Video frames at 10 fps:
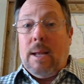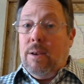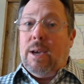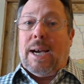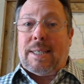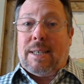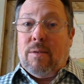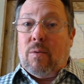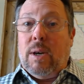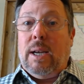you guys
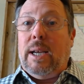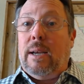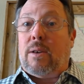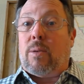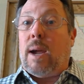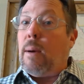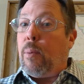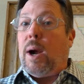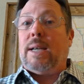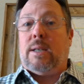can really create a
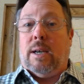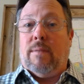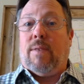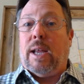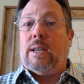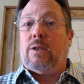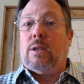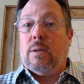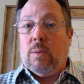pricing advantage